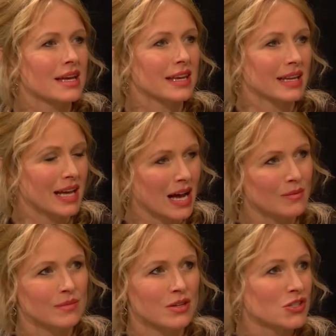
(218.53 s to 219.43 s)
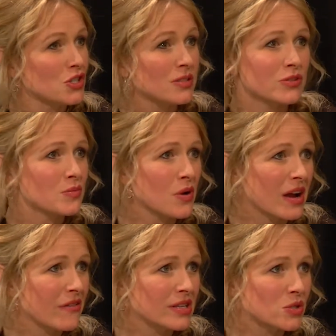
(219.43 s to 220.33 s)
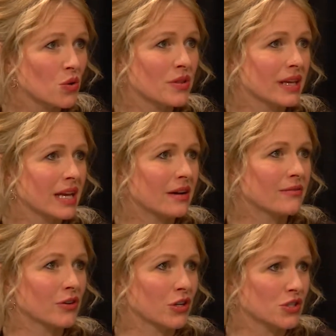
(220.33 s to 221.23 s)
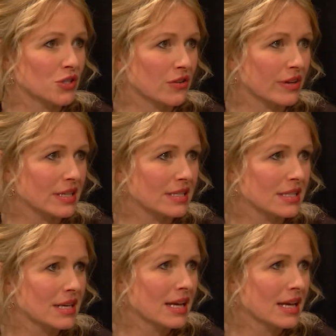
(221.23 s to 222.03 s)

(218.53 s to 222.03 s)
can come just for the breakfast, or they can come for your service.